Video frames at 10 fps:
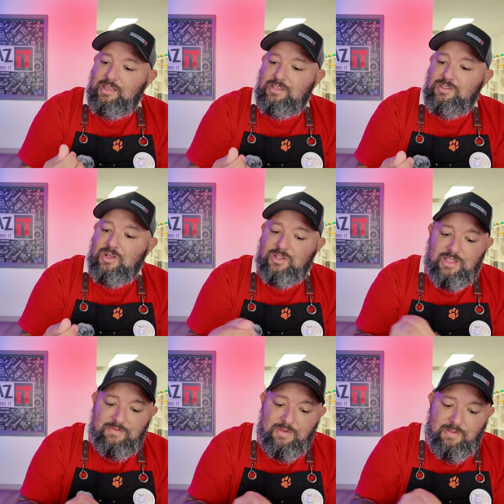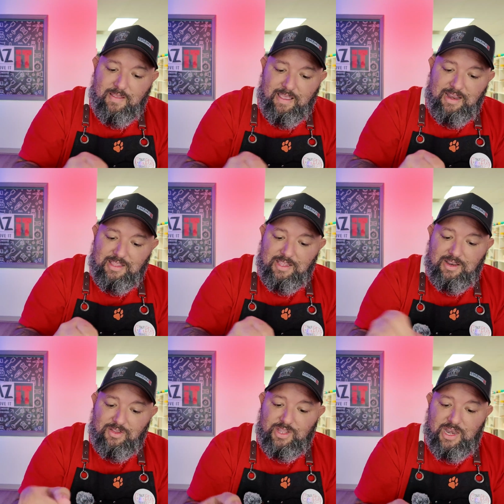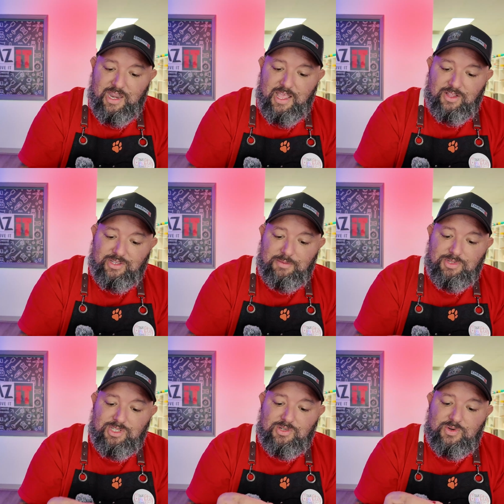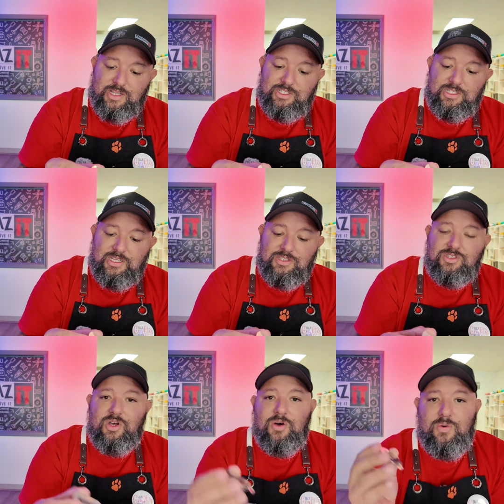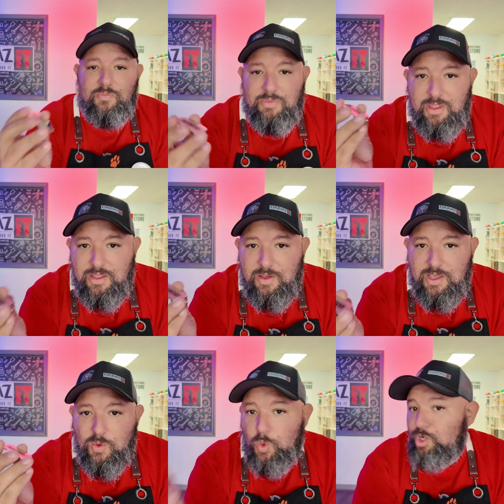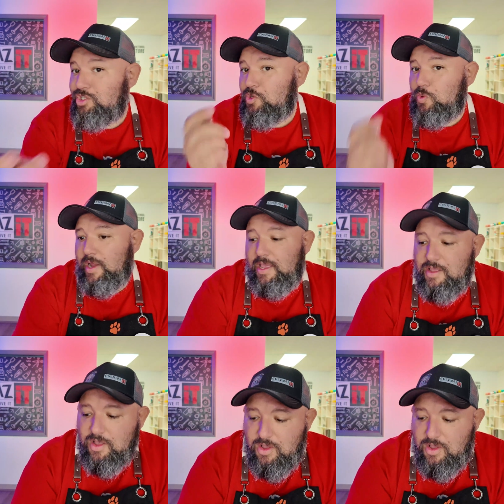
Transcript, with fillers: it's not leaving anything on the nails, and I'm scratching it, so works great.